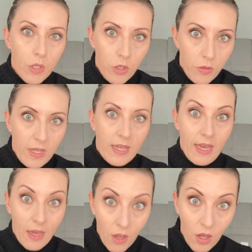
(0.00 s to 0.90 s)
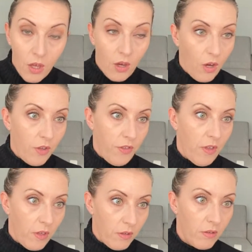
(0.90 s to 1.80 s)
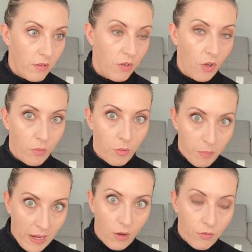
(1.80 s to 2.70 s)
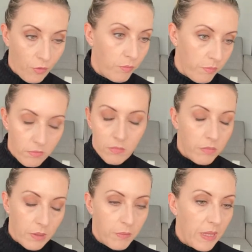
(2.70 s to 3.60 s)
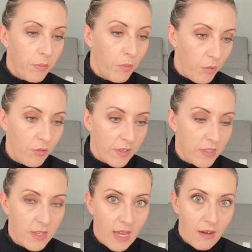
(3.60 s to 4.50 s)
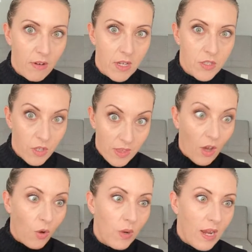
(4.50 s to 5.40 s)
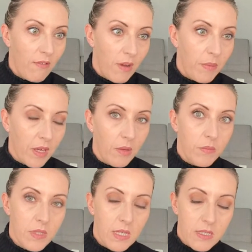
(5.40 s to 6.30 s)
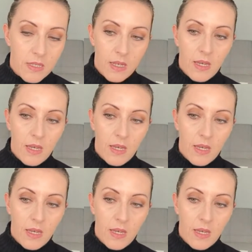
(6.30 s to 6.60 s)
You then get other noble, powerful people moving to the area, so the whole area becomes this